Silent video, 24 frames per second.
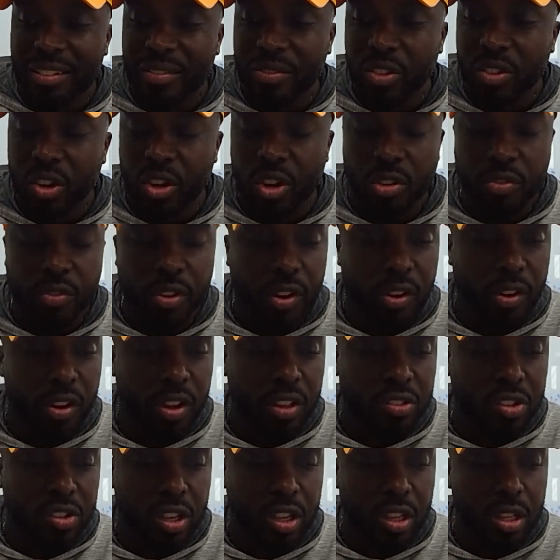You know, very
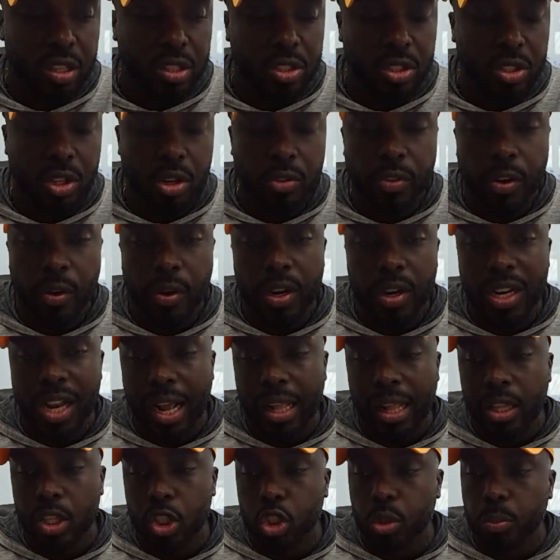intense, you know, very
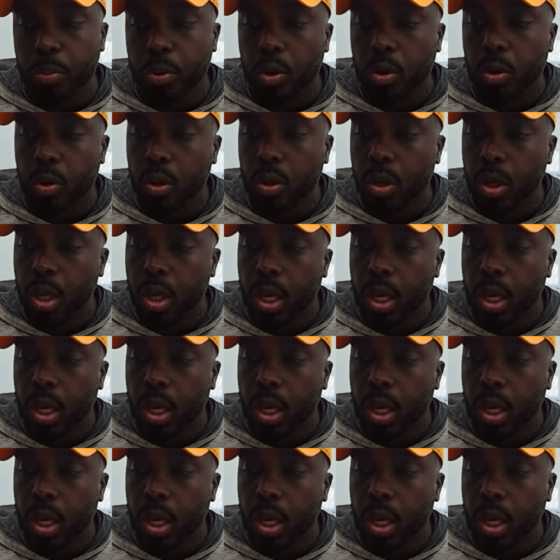knowledgeable.